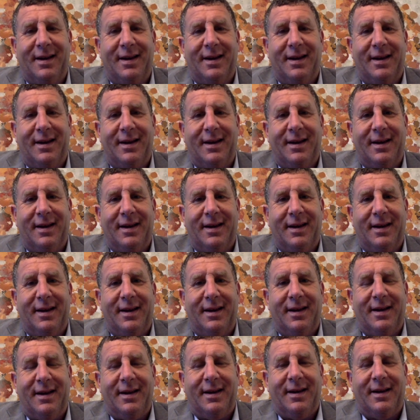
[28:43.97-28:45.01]

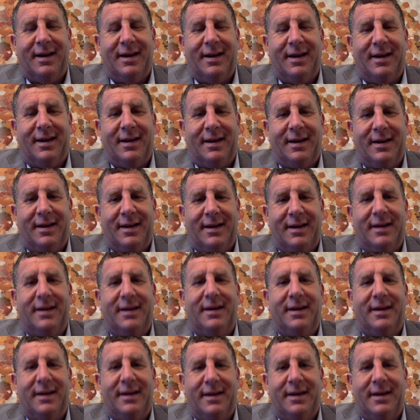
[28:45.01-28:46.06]

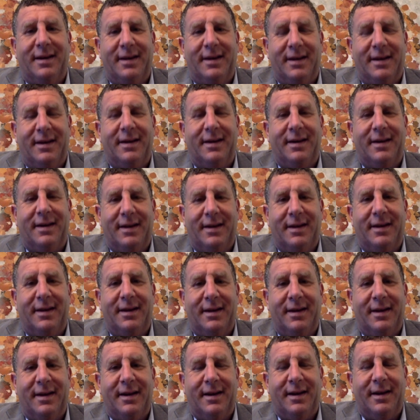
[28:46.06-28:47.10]

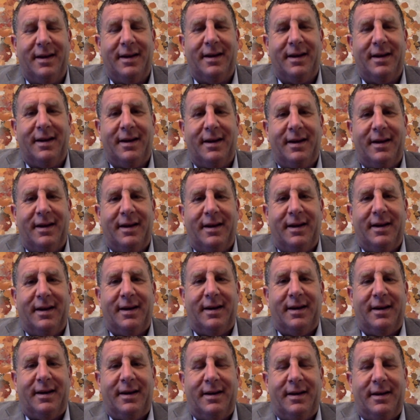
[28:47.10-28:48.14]

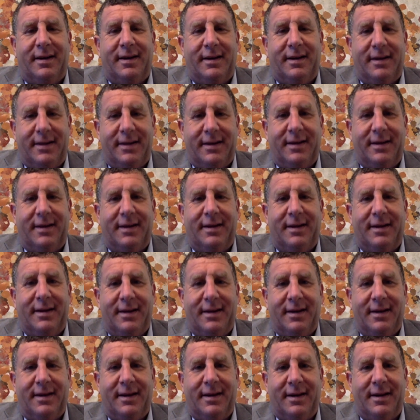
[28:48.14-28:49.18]

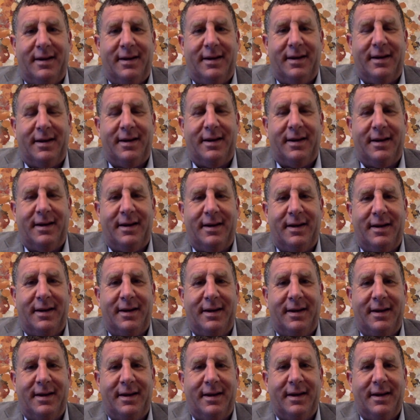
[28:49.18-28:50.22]

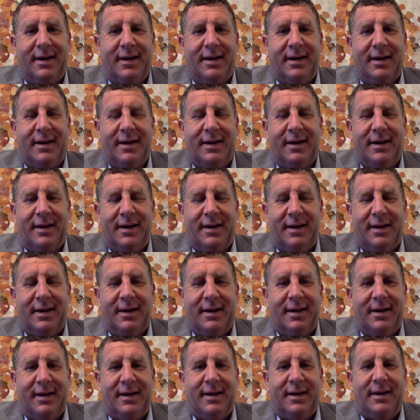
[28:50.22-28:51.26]

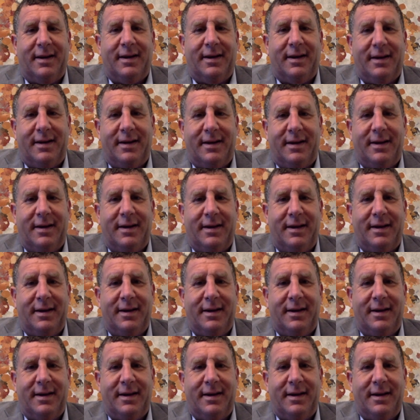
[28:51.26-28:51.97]
This person isn't speaking.